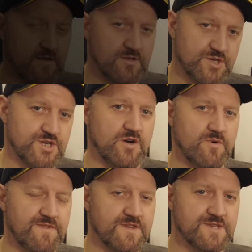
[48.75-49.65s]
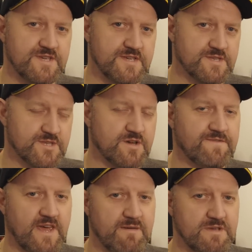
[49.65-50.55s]
To start with, this is the
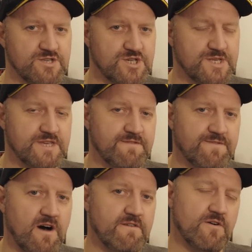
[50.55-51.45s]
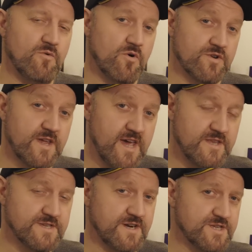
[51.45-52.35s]
TUF Gaming GT501
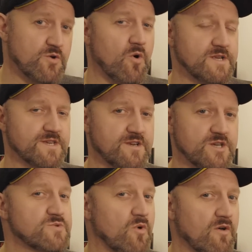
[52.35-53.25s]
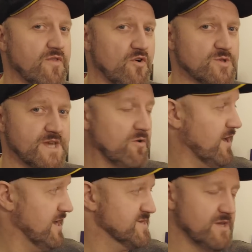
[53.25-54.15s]
case, and it's quite a nice, well thought out
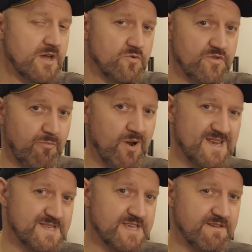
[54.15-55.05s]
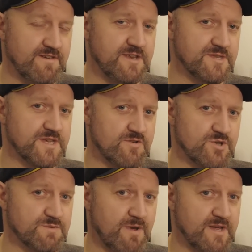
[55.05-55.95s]
case with plenty of
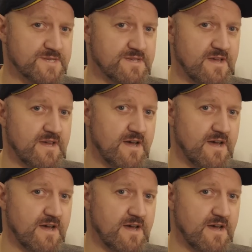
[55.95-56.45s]
interior space